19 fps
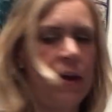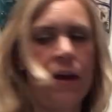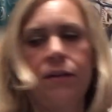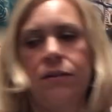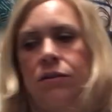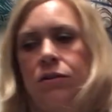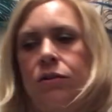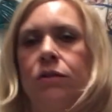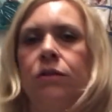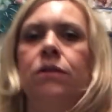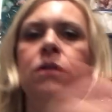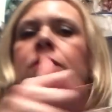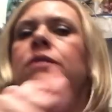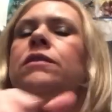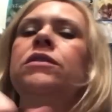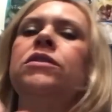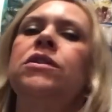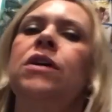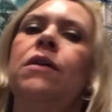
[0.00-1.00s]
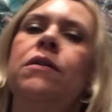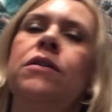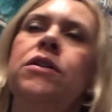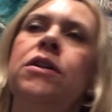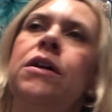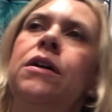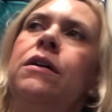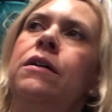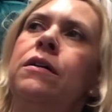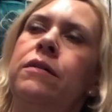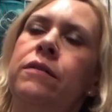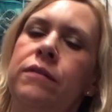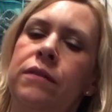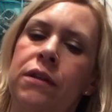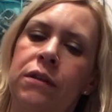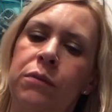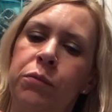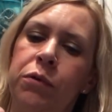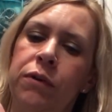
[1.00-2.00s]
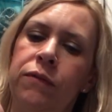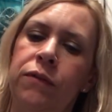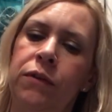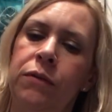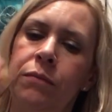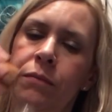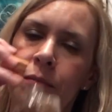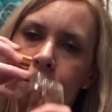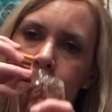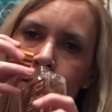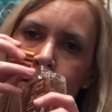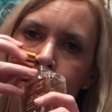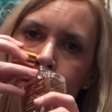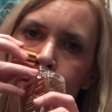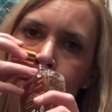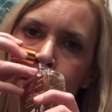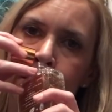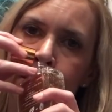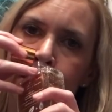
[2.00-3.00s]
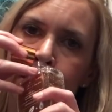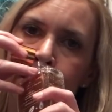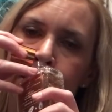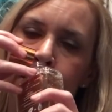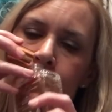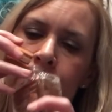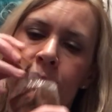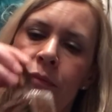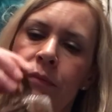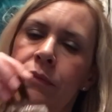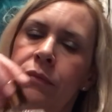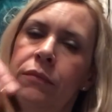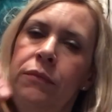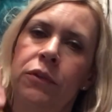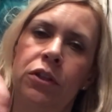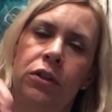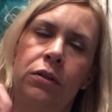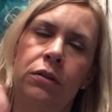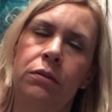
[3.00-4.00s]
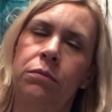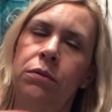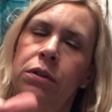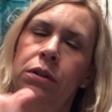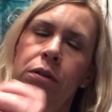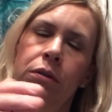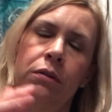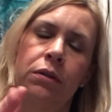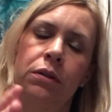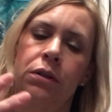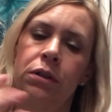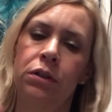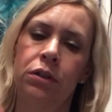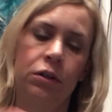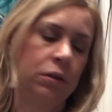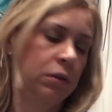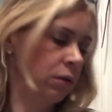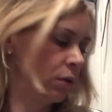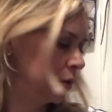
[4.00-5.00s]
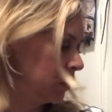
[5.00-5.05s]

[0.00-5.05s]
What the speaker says: faster, the shower gel, than the perfume. Oh my gosh.